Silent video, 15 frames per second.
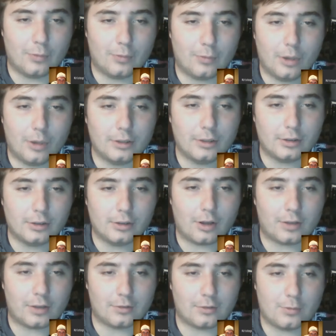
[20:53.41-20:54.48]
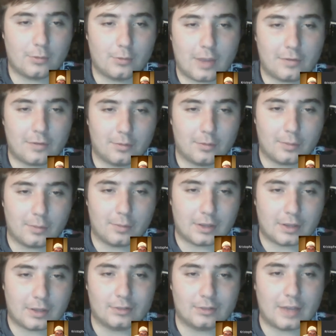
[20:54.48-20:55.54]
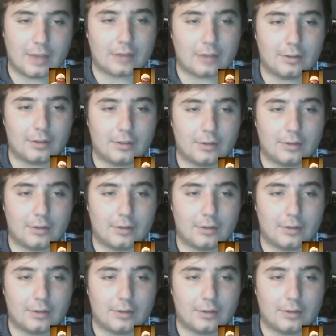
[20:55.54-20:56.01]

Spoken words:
one loss away from being exactly